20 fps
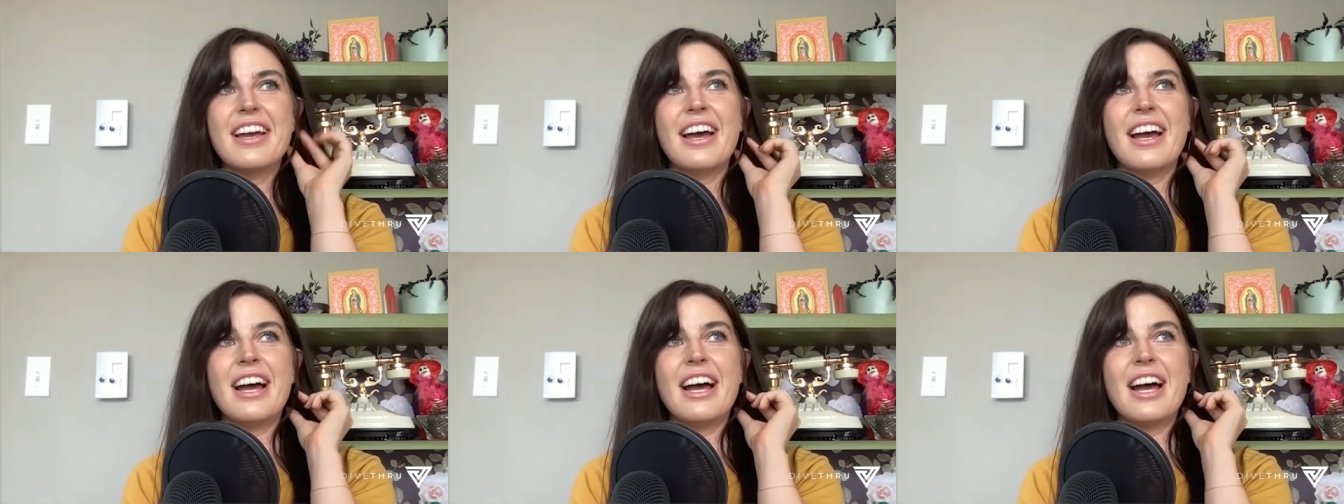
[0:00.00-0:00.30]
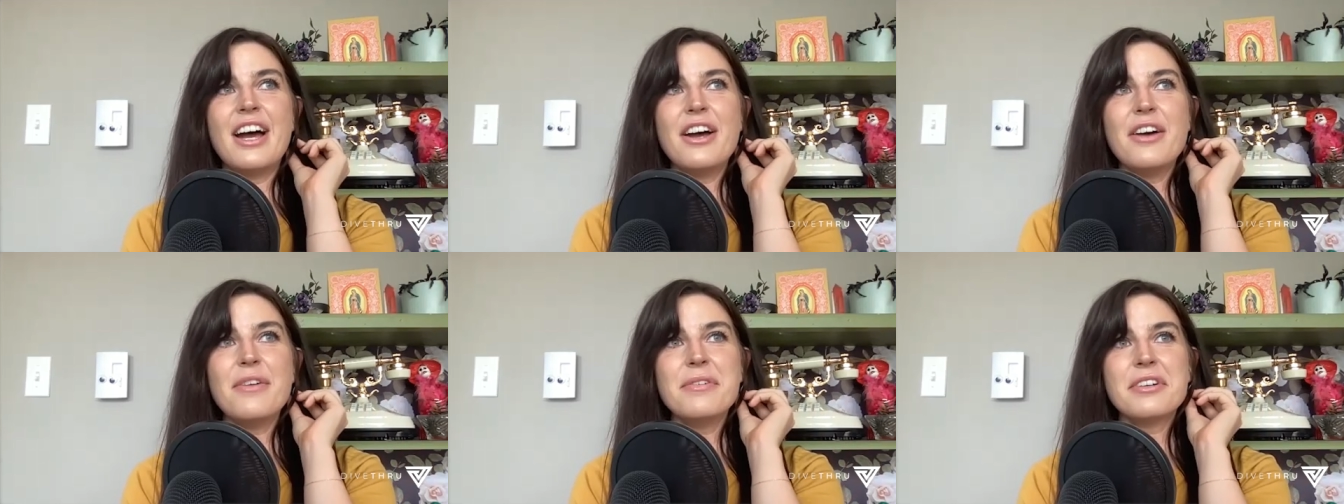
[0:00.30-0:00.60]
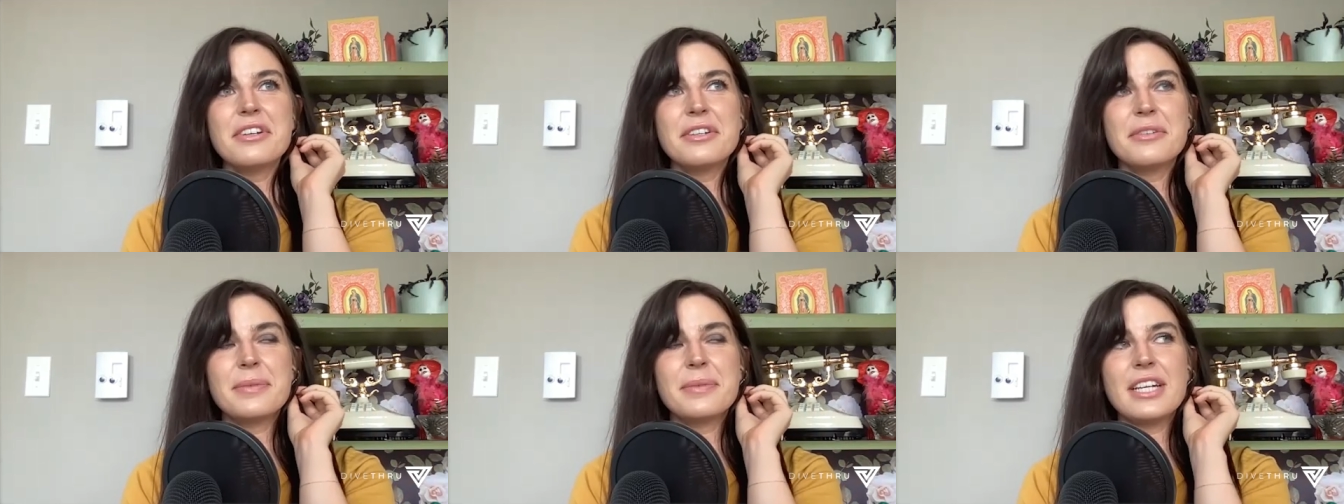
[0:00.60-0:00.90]

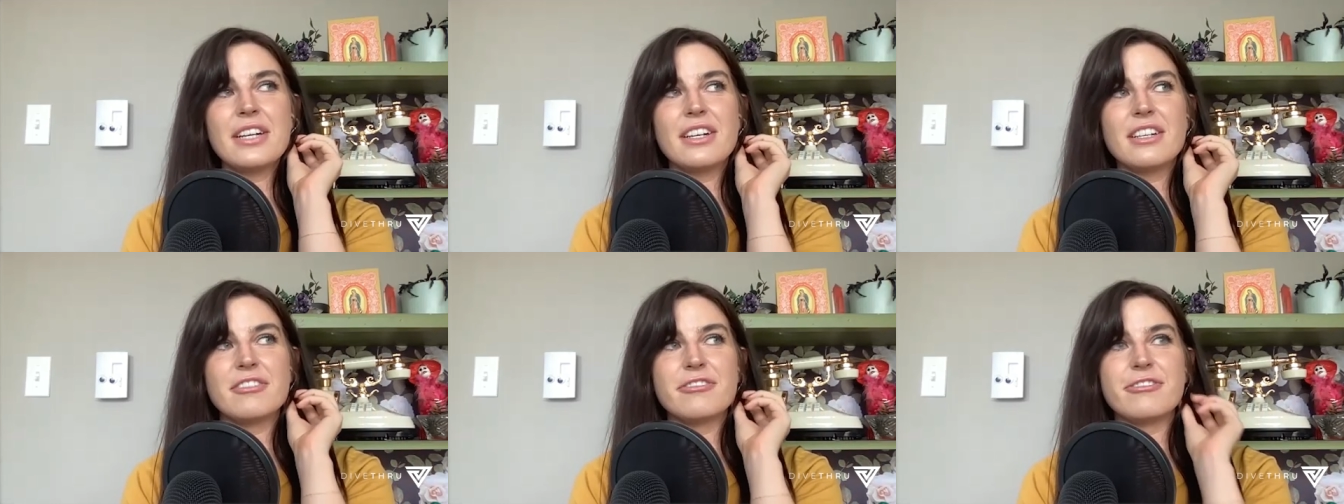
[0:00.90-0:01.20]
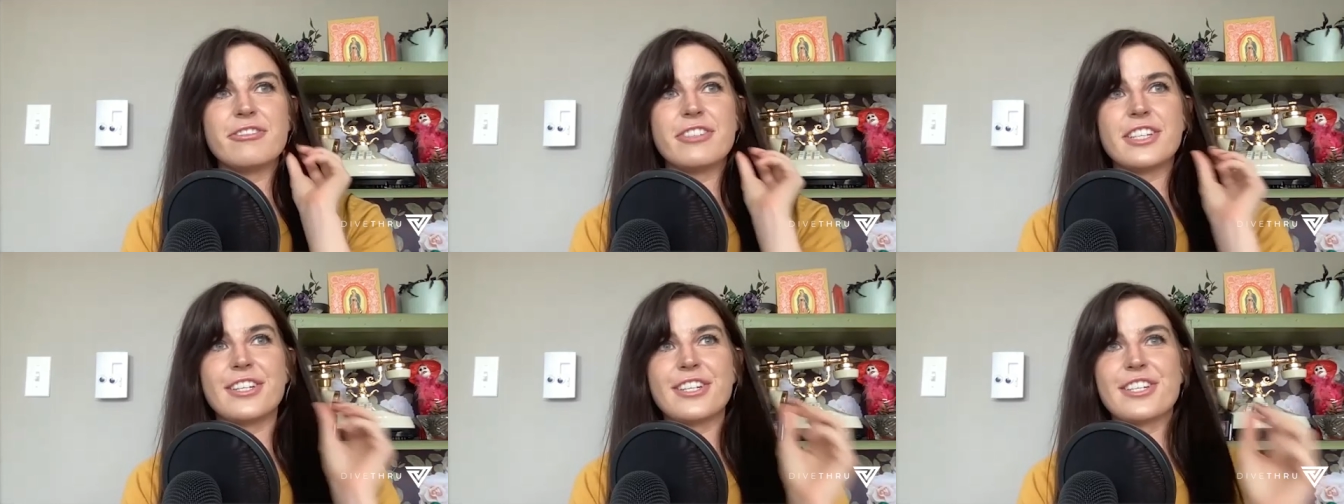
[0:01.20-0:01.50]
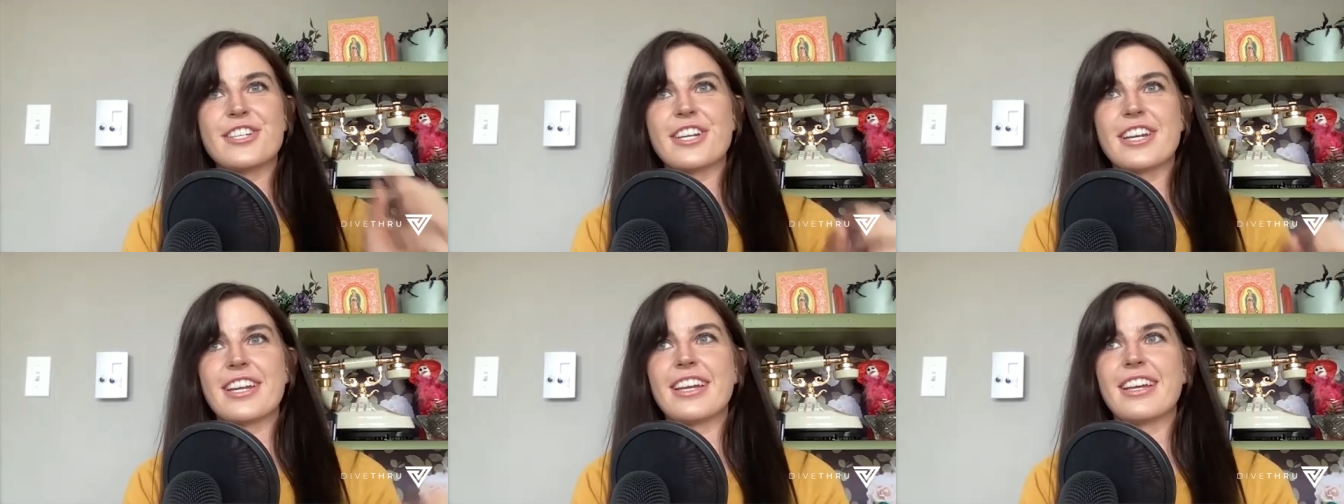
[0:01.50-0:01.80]
how are we all
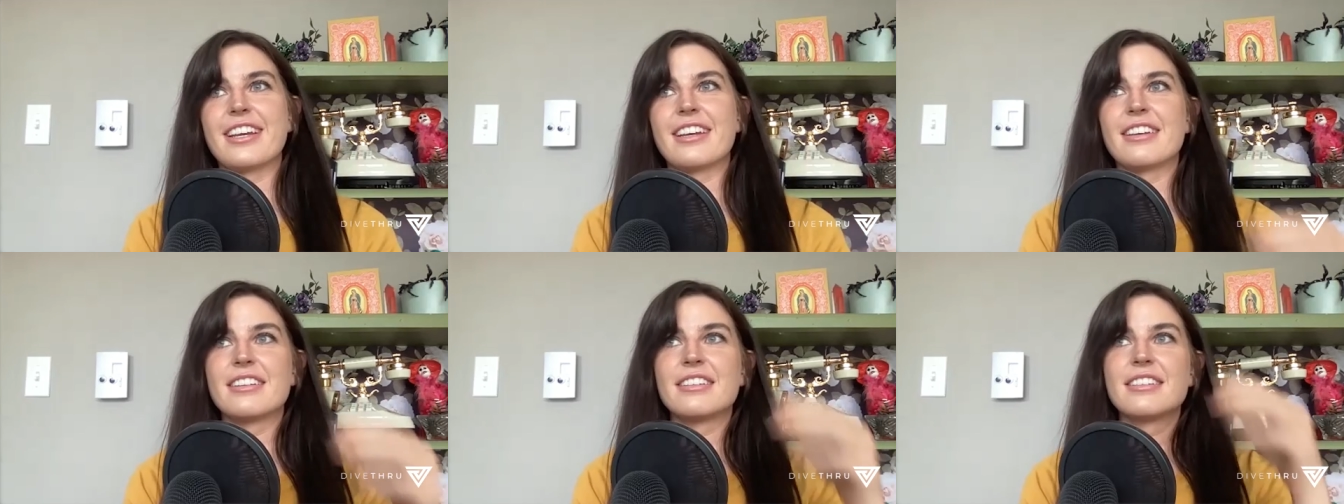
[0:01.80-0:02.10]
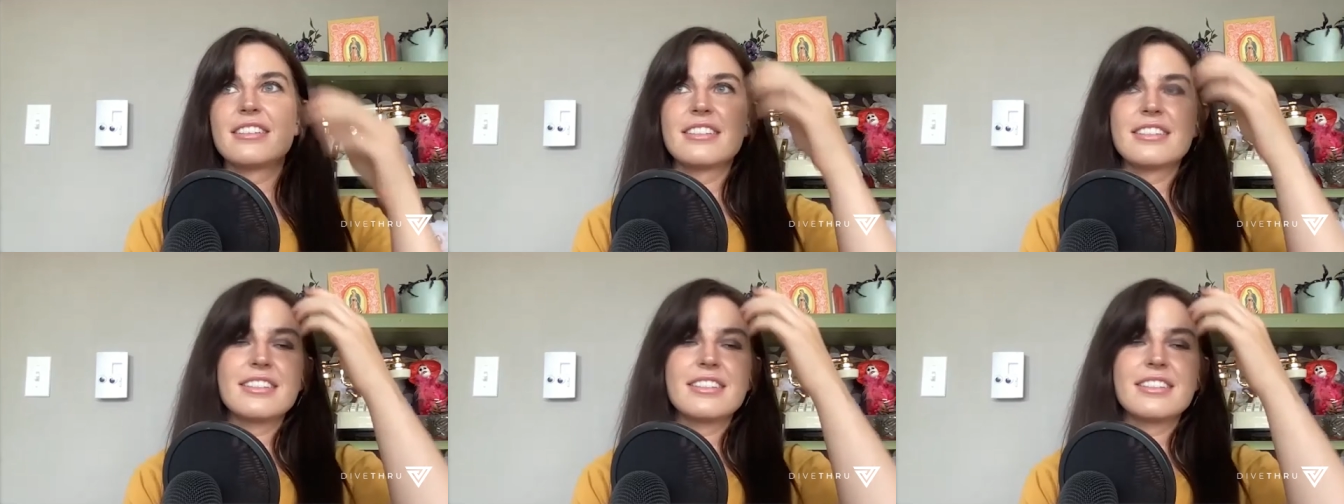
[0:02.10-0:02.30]
functioning?